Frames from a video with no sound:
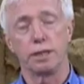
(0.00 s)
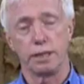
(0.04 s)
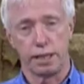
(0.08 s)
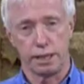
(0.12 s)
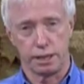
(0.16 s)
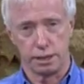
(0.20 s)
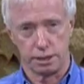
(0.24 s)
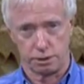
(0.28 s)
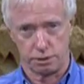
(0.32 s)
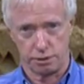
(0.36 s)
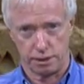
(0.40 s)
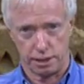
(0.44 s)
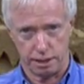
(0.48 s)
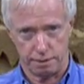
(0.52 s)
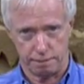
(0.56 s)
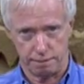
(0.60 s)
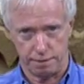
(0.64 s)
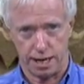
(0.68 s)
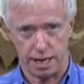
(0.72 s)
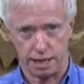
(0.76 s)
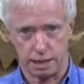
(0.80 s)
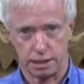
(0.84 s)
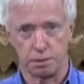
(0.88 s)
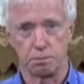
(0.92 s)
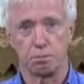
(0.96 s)
need to dry
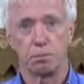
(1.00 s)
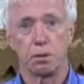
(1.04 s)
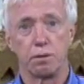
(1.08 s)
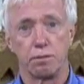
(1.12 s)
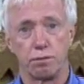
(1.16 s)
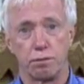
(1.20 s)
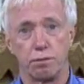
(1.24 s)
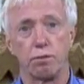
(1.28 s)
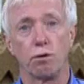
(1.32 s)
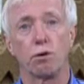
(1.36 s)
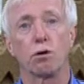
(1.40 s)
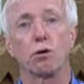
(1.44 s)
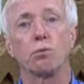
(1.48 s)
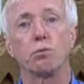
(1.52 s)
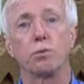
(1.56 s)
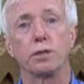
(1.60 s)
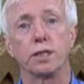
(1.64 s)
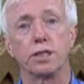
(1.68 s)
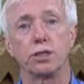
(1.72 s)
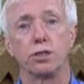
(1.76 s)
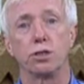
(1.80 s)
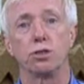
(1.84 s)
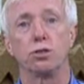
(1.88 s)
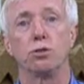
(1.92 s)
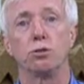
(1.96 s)
vacuum before
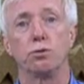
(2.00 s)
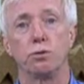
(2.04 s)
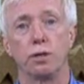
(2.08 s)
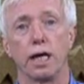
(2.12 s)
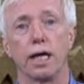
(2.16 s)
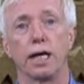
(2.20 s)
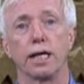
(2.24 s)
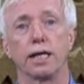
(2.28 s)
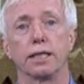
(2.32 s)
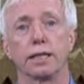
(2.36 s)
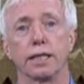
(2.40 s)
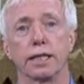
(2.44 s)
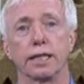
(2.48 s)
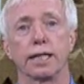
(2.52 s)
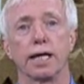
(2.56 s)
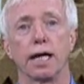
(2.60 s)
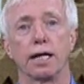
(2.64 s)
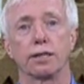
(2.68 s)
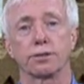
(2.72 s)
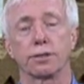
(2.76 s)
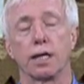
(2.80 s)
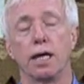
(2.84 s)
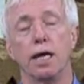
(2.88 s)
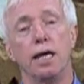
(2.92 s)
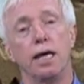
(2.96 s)
we do anything
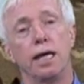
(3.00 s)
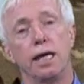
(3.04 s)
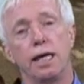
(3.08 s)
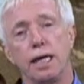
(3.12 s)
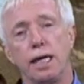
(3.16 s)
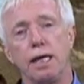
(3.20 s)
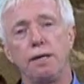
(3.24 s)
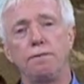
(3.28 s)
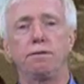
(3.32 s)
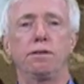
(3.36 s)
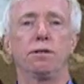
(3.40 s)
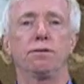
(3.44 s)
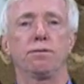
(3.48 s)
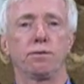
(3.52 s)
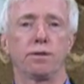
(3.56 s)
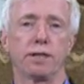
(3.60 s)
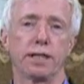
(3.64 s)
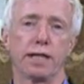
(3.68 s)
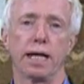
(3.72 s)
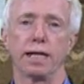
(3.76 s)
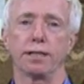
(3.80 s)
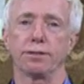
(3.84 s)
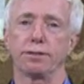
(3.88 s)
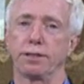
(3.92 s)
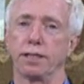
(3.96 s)
else, even if we
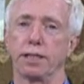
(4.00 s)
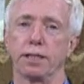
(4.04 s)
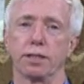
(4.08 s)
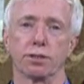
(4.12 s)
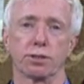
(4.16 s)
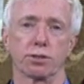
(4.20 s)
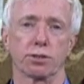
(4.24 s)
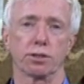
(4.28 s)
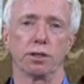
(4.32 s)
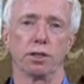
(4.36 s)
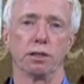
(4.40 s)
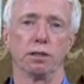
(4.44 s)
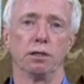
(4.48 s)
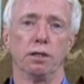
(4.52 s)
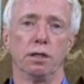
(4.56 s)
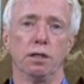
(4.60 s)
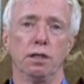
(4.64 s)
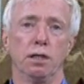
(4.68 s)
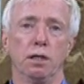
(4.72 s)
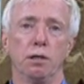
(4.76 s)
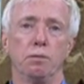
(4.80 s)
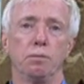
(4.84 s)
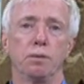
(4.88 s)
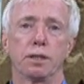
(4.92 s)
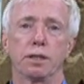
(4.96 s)
can't see the soil,
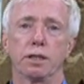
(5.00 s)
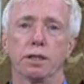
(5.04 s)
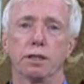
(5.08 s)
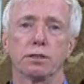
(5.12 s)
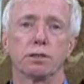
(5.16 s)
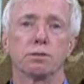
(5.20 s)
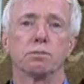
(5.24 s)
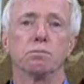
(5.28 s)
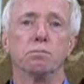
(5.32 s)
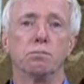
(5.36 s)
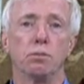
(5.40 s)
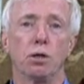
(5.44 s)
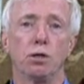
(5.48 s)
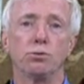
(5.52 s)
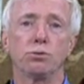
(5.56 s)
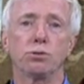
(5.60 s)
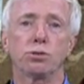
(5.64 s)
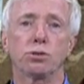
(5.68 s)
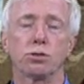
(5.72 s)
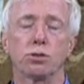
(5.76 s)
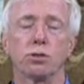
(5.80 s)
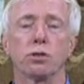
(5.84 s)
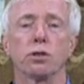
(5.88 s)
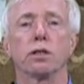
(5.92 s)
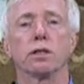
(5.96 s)
because
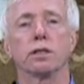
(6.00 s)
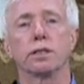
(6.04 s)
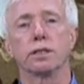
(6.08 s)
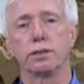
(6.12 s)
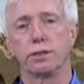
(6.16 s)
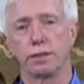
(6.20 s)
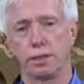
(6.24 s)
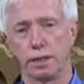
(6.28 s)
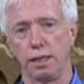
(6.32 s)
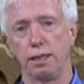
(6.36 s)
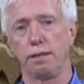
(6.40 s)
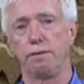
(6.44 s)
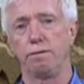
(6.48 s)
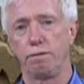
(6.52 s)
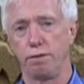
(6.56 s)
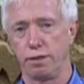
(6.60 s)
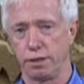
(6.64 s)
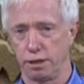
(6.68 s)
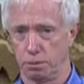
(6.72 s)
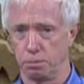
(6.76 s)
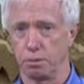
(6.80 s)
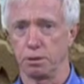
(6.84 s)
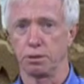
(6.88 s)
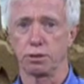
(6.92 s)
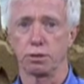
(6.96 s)
most soil is
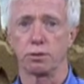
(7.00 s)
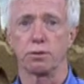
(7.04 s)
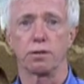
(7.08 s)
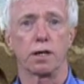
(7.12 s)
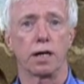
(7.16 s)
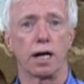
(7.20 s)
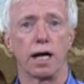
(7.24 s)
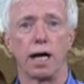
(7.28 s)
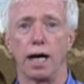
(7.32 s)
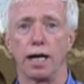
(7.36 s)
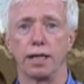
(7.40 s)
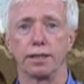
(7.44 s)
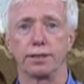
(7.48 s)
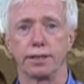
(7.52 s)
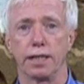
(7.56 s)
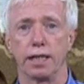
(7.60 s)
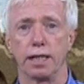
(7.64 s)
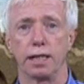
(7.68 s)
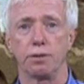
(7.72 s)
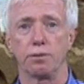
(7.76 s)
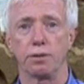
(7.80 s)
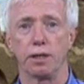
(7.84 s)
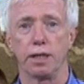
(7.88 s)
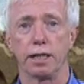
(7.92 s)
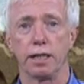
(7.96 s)
invisible to our eyes
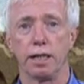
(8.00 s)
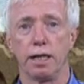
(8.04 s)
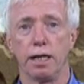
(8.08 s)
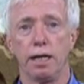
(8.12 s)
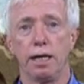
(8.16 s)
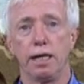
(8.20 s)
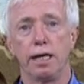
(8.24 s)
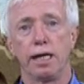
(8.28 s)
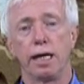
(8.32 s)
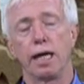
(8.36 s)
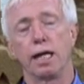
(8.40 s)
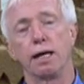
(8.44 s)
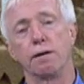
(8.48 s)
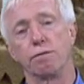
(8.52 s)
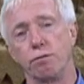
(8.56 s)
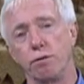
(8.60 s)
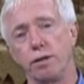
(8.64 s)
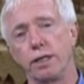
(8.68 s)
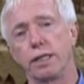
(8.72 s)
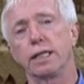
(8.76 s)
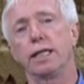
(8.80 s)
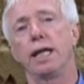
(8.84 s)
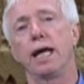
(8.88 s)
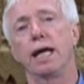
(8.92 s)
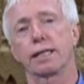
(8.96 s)
anyway. And if
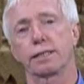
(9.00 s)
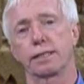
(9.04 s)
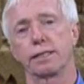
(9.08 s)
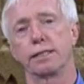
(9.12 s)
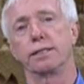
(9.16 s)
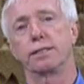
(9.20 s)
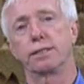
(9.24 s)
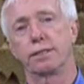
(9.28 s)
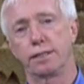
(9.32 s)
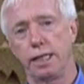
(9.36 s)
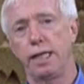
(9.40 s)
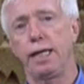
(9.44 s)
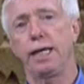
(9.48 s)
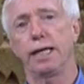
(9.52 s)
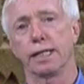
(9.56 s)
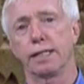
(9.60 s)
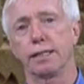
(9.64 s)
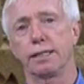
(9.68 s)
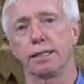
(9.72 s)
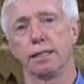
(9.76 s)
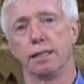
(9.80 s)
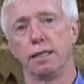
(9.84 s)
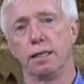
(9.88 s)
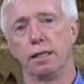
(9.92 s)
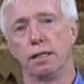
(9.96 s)
we can actually see
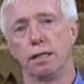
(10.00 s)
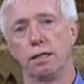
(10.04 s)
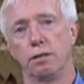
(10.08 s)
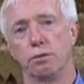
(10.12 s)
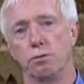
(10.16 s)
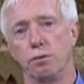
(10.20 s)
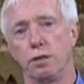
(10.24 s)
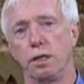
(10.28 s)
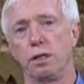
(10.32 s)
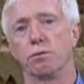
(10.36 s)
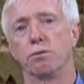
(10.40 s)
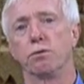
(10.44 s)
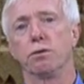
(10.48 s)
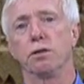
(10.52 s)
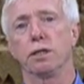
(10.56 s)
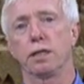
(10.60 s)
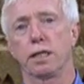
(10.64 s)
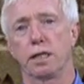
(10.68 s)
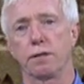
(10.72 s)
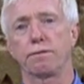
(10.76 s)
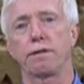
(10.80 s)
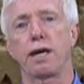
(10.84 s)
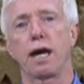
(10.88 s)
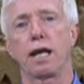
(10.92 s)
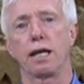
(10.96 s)
it, we
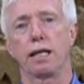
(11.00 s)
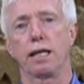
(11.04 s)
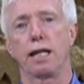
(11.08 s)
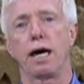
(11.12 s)
really have got a